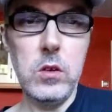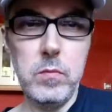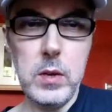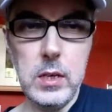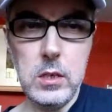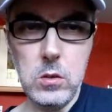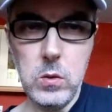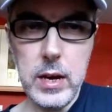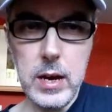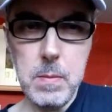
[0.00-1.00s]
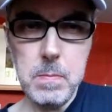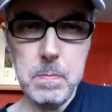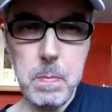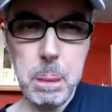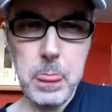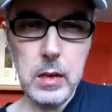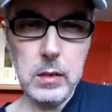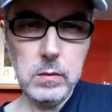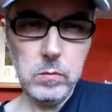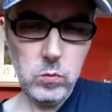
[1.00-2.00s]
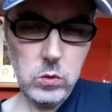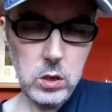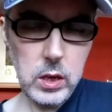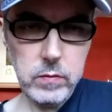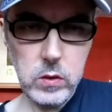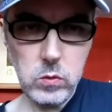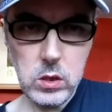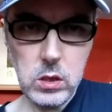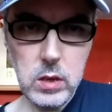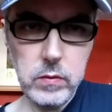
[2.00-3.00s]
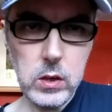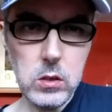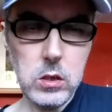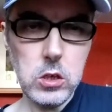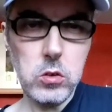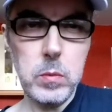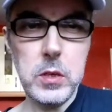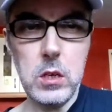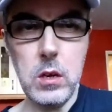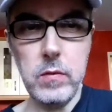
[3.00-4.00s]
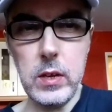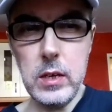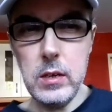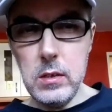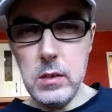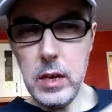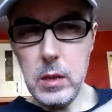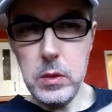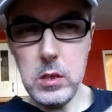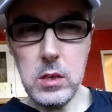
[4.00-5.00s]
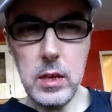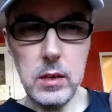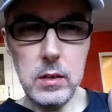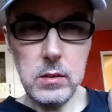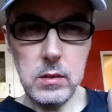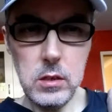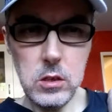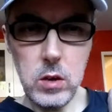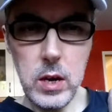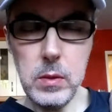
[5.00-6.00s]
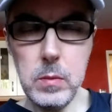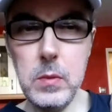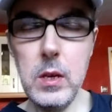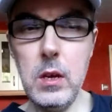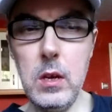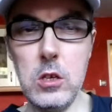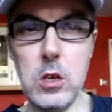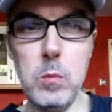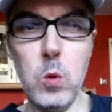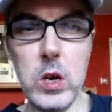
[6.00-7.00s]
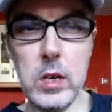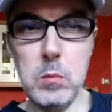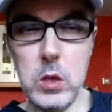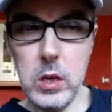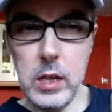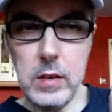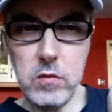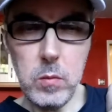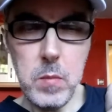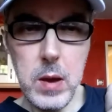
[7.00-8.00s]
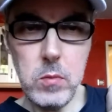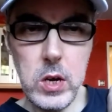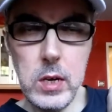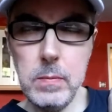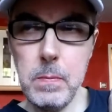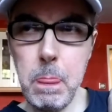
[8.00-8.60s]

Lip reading: me to give a good description of, like, to help us like describe them. So I'm working purely from memory.